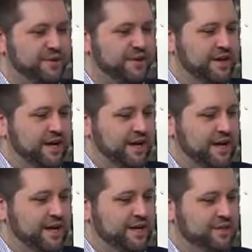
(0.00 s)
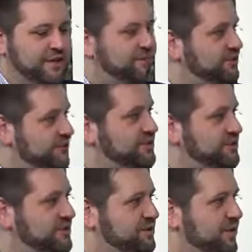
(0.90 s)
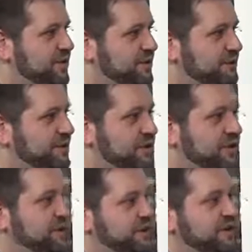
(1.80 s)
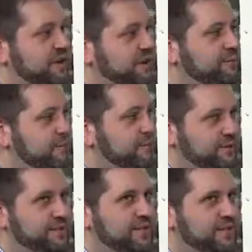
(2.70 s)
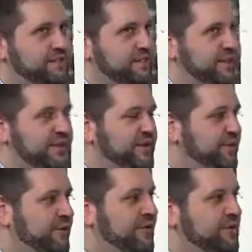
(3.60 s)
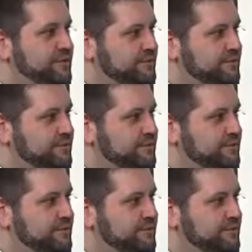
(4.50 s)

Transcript: But you know, future looks bright, and we look forward to keep to continuing to grow.